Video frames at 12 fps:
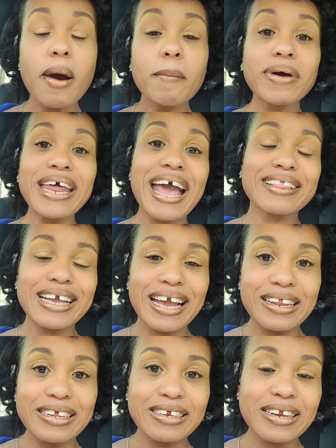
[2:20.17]
But at the
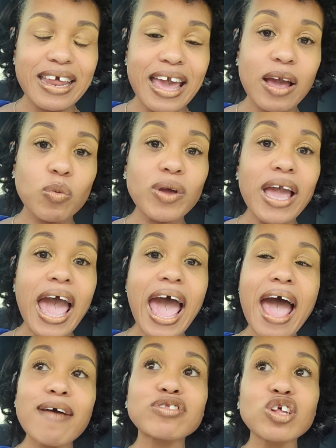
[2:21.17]
end of the day, we
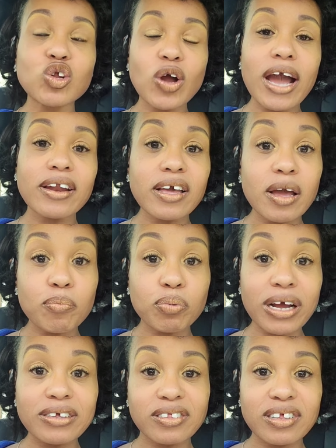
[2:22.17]
have to learn how to
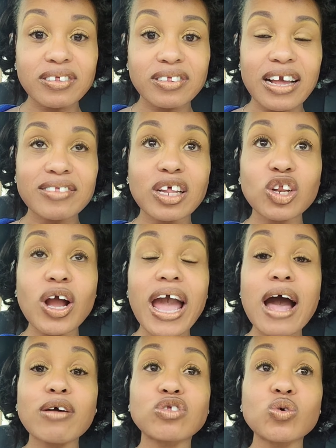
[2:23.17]
embrace these things and learn
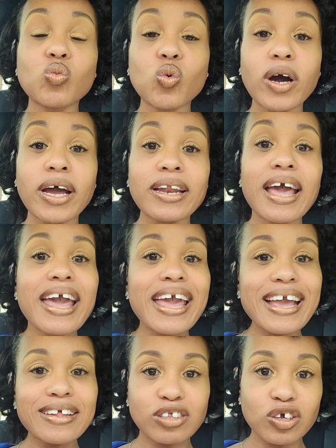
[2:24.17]
how to, one,
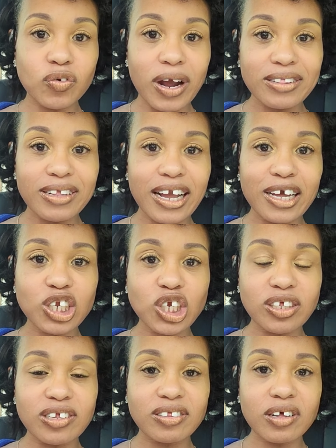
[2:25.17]
integrate the
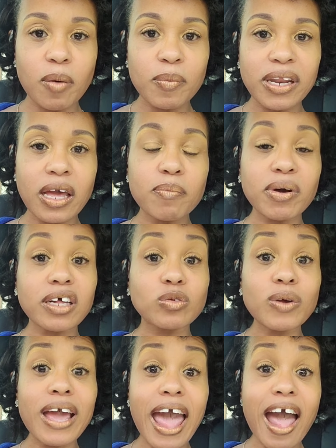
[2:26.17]
energy that's coming in, because
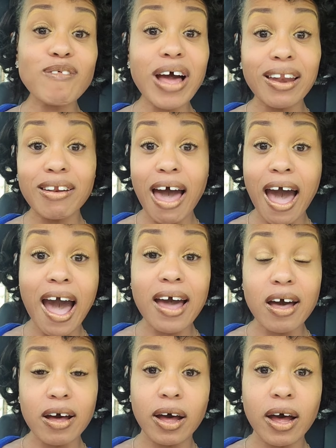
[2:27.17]
we have a lot
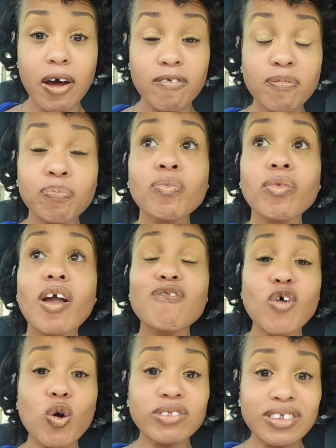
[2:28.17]
of
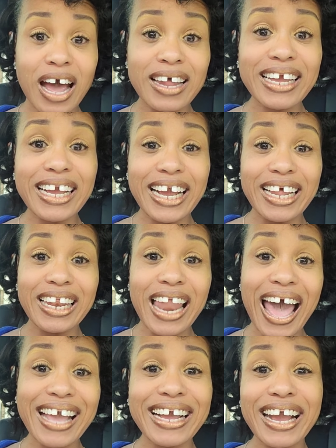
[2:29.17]
photonic
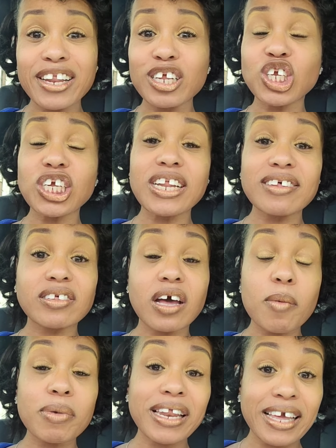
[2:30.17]
light energy that's
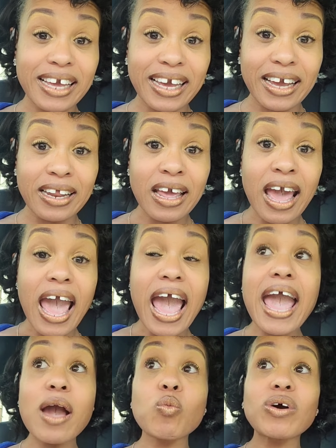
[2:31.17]
coming in,
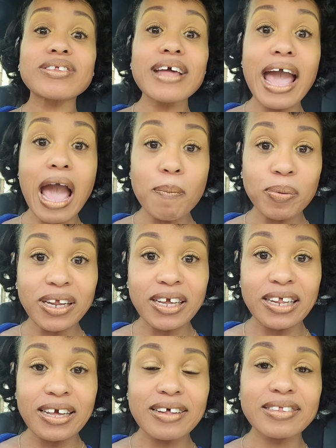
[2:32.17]
and what's
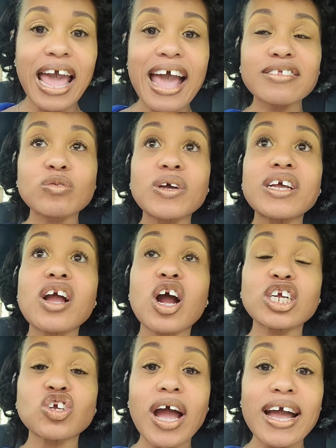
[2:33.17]
happening is, as we
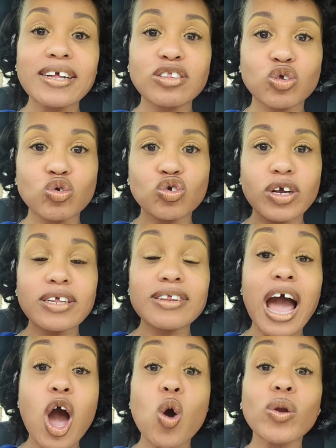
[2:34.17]
are trying to
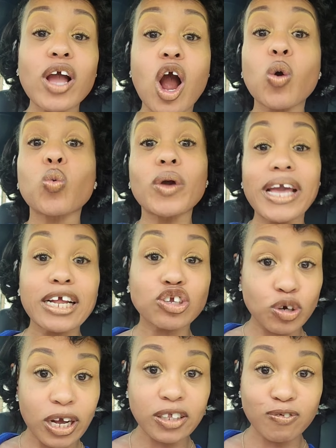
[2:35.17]
not only are we
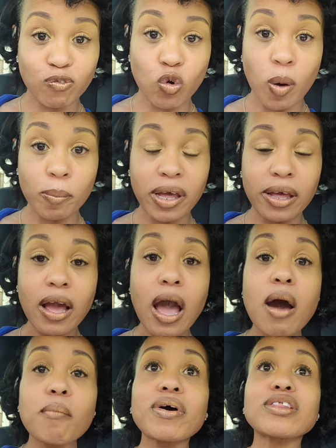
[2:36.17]
transforming,
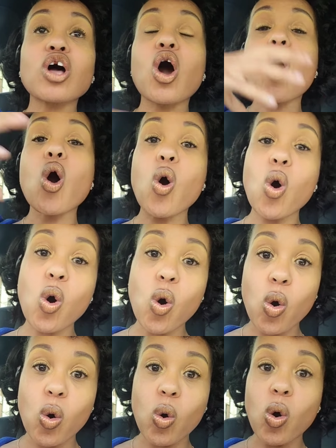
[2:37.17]
but the
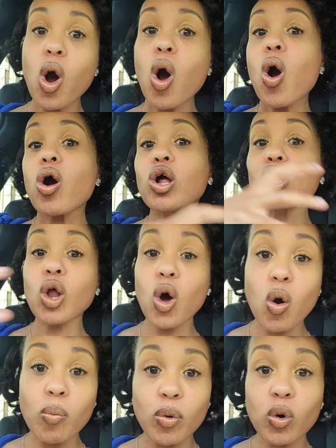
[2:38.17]
whole
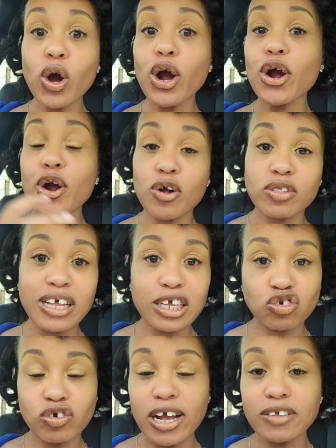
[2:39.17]
global earth is
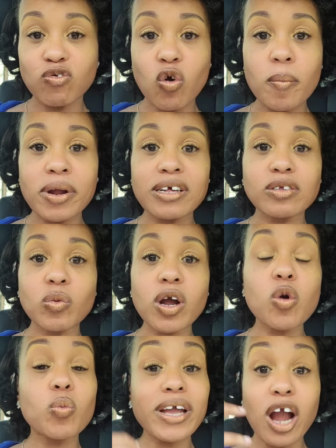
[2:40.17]
transforming as
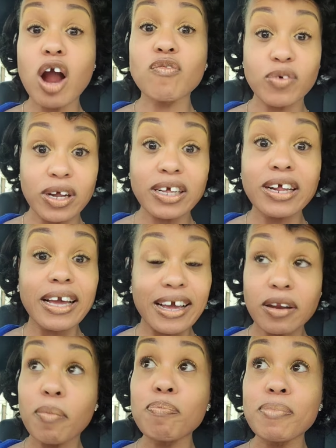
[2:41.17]
well. We are really
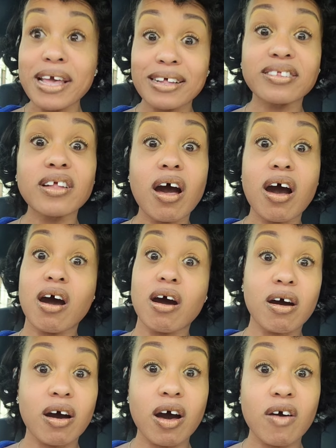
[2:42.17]
in the midst
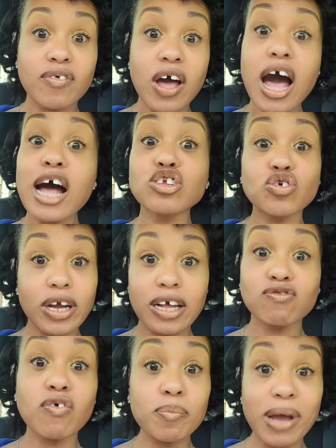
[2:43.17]
of a
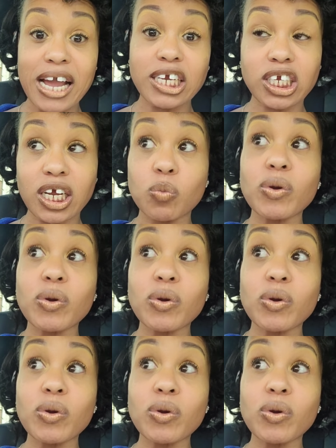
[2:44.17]
transformation.